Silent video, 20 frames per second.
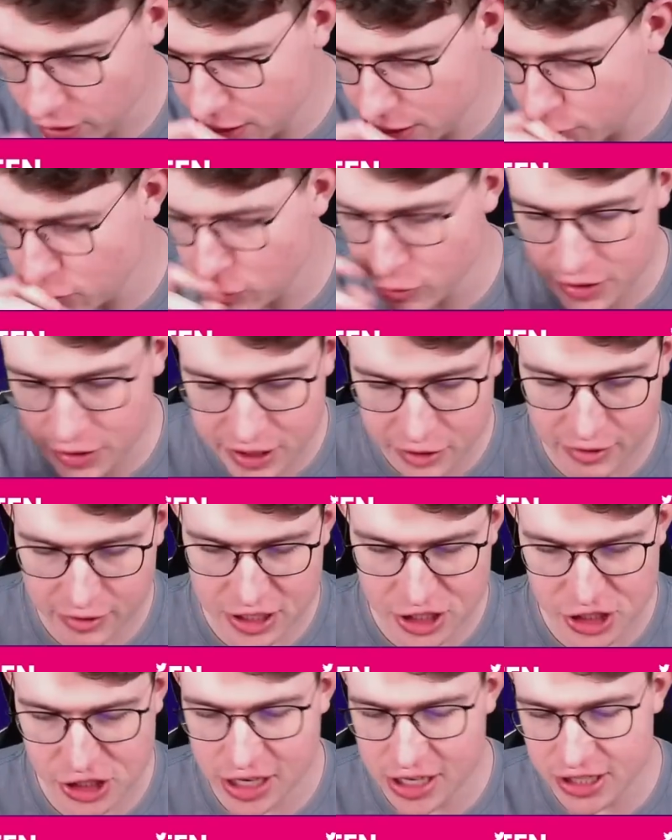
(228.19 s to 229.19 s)
We're currently in
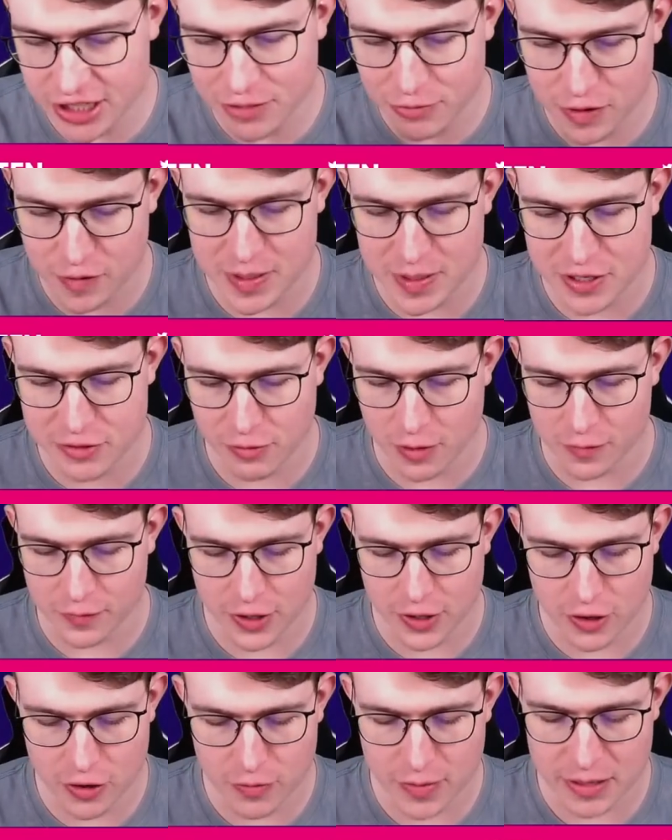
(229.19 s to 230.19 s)
Grand Challenge. I would have been
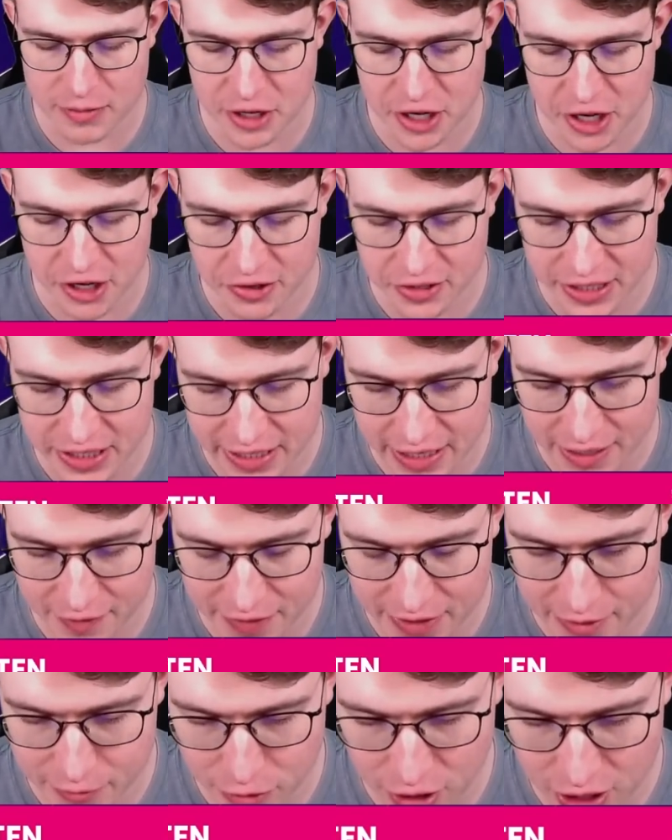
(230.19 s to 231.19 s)
12-0, but we're currently
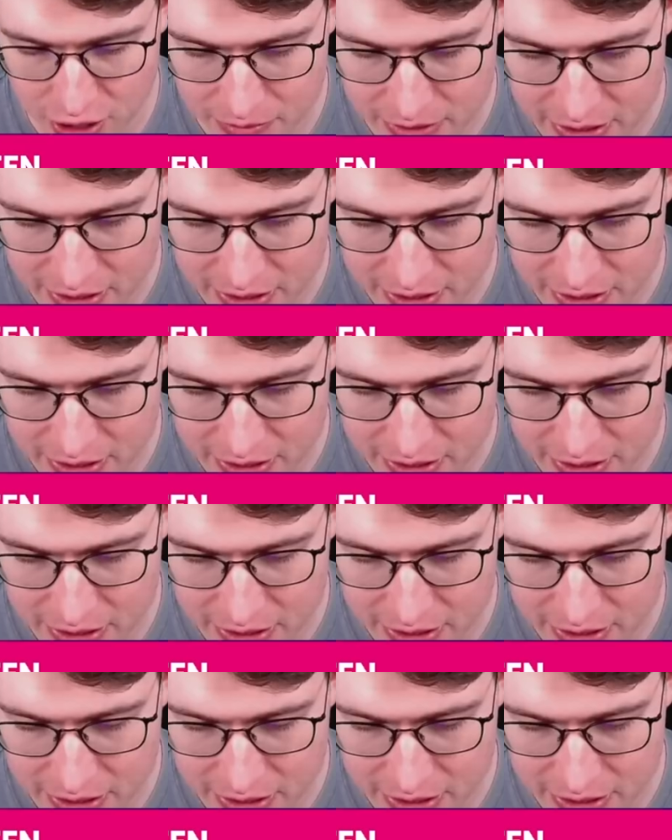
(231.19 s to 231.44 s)
11-1.